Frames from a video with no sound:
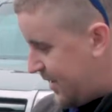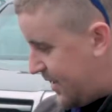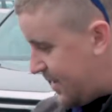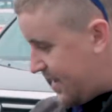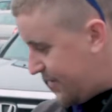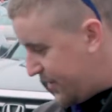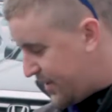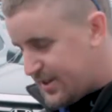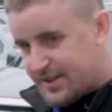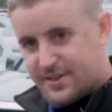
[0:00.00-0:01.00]
And now we're
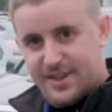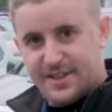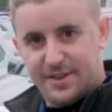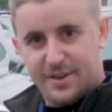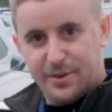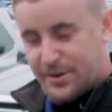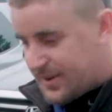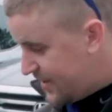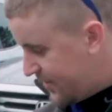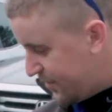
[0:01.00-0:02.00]
going to initialize the code.
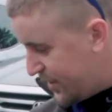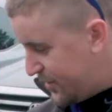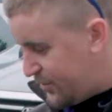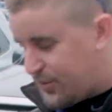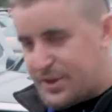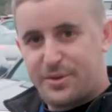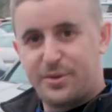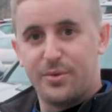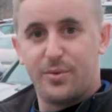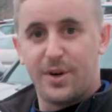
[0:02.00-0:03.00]
We're going to do
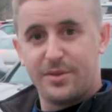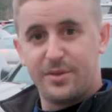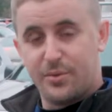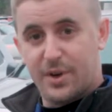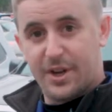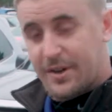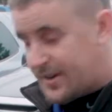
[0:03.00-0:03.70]
12121.